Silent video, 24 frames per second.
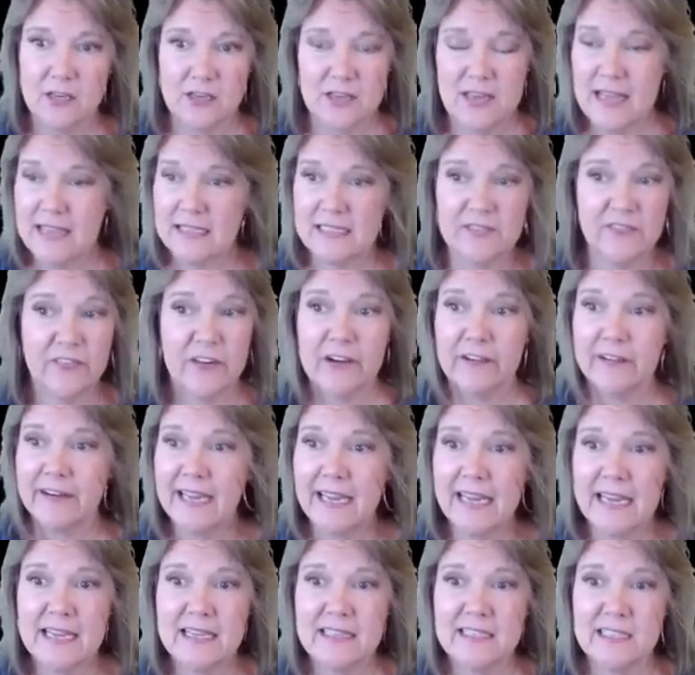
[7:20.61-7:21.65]
It's very
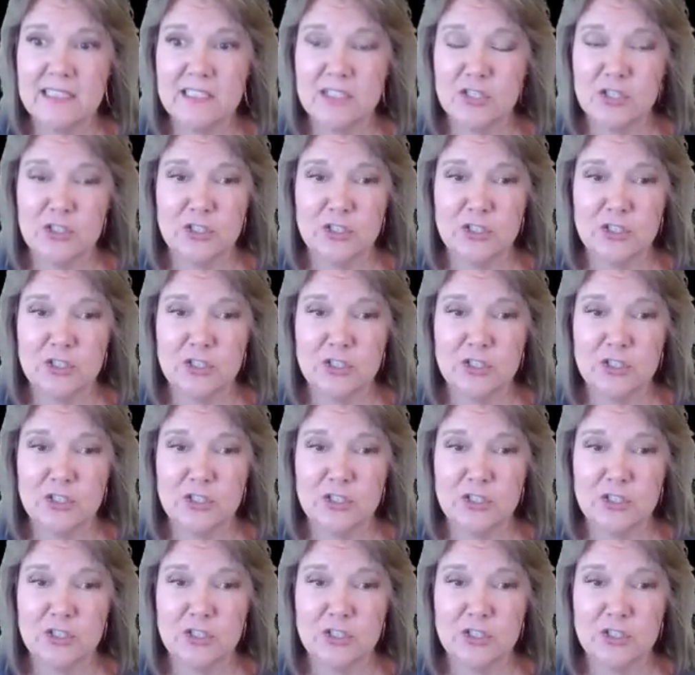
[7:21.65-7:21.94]
easy to